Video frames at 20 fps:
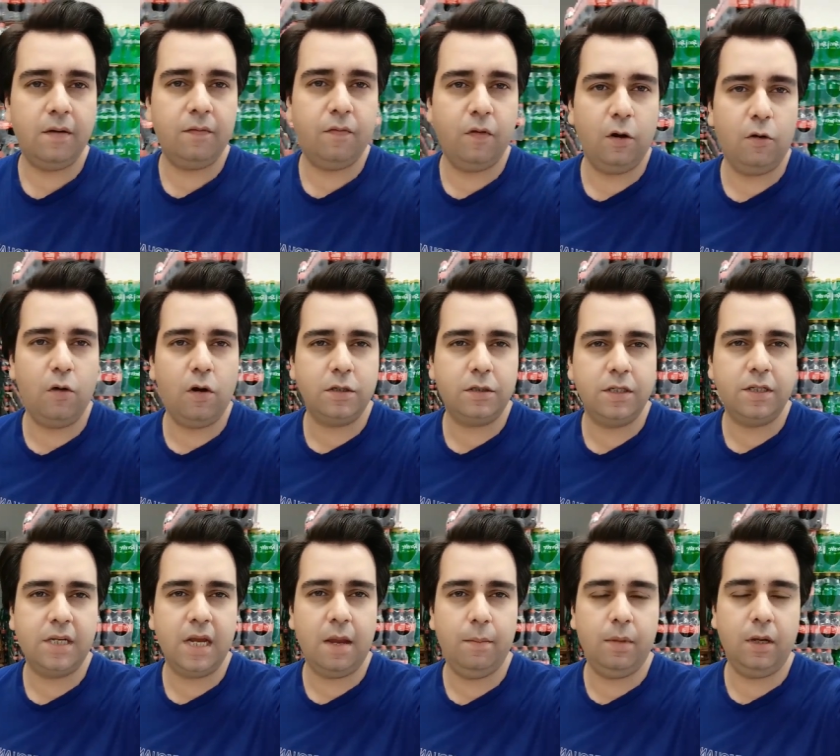for grocery
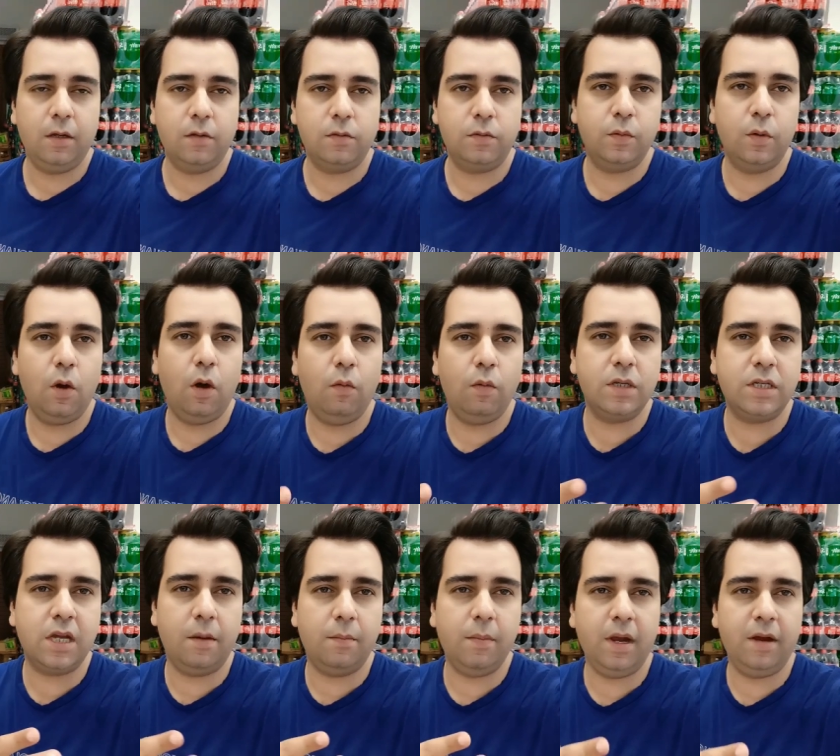time because we always
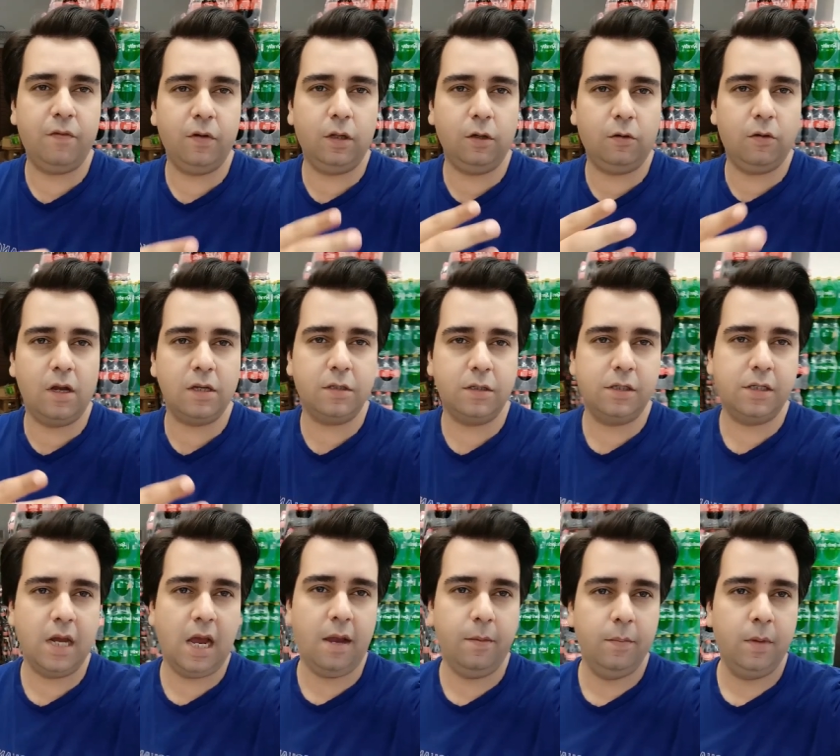come here for the grocery
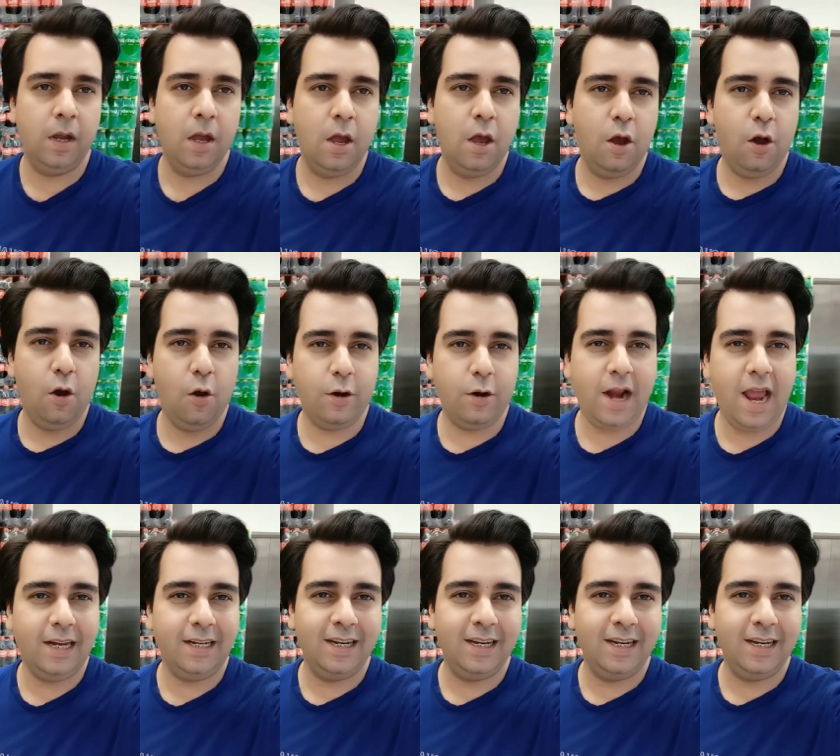time. All right.